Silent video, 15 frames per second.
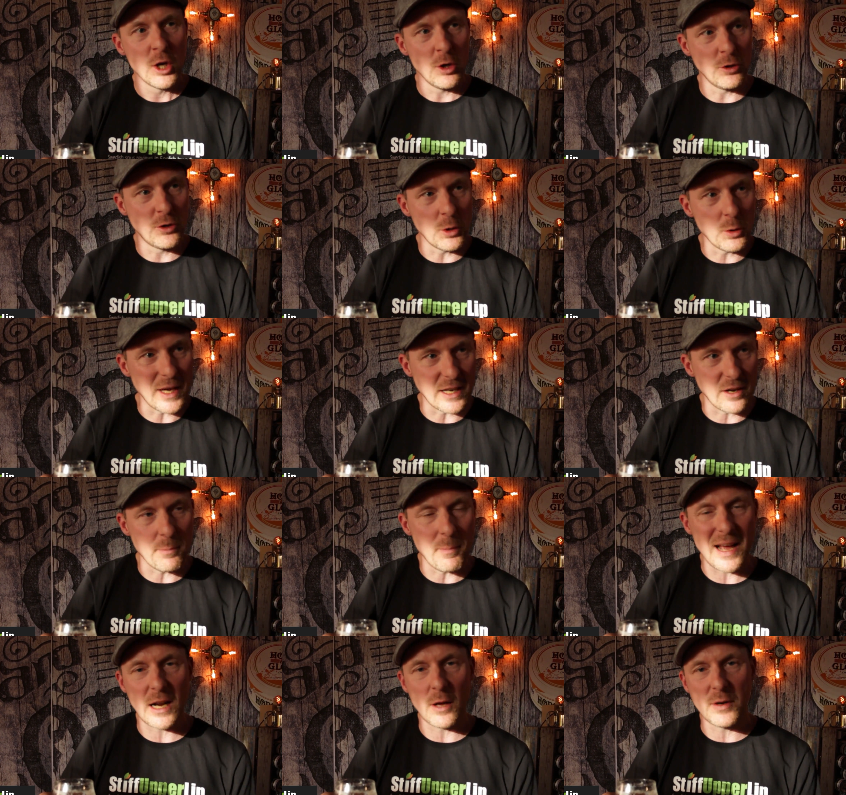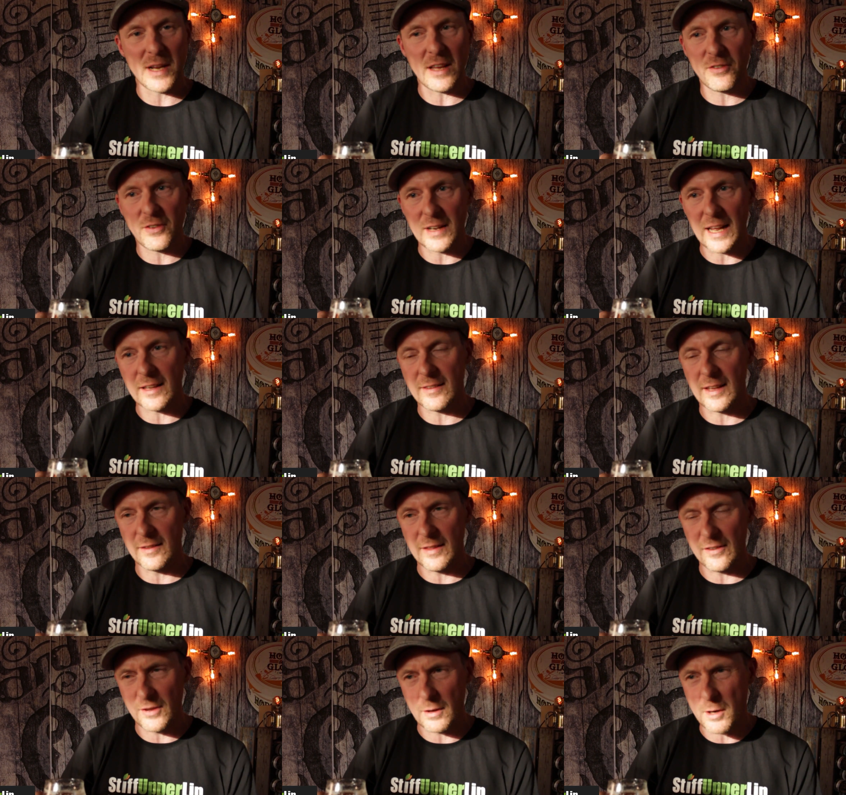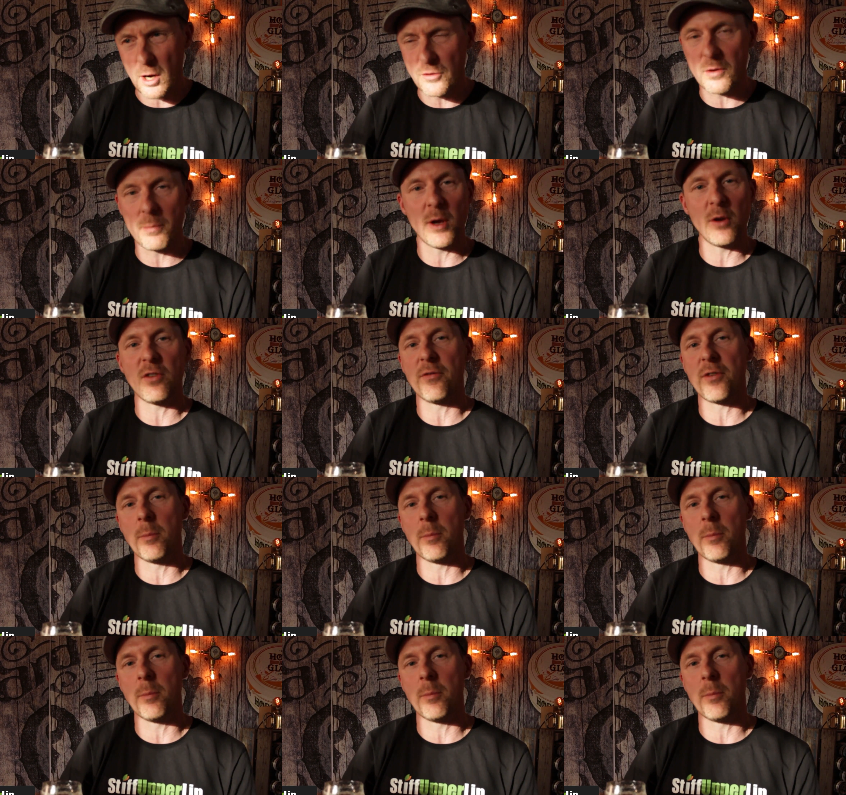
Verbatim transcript: You do get a mellowness, like the, there's a contribution